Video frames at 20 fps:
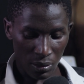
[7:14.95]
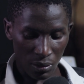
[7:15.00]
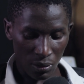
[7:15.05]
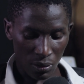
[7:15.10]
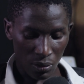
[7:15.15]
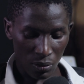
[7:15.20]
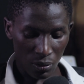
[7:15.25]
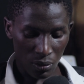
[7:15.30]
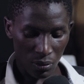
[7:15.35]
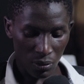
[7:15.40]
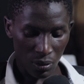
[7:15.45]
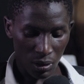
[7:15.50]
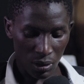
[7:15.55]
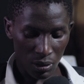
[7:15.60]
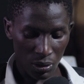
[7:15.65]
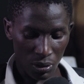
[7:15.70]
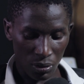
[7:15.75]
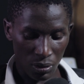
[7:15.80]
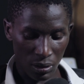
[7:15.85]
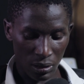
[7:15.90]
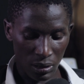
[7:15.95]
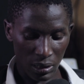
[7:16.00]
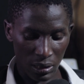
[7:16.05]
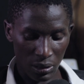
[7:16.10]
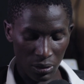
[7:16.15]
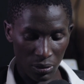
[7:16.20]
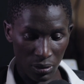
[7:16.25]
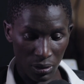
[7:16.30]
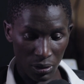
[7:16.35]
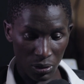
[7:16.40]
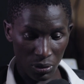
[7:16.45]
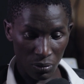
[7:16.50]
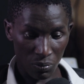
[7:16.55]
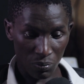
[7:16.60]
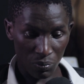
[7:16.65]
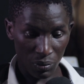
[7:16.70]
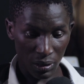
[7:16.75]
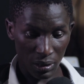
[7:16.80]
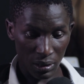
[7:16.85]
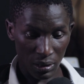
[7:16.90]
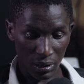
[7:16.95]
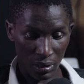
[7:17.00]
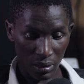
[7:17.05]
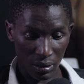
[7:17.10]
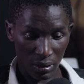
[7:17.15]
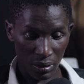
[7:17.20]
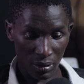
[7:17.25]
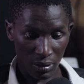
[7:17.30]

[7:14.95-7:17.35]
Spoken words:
So I'll choose the saturation part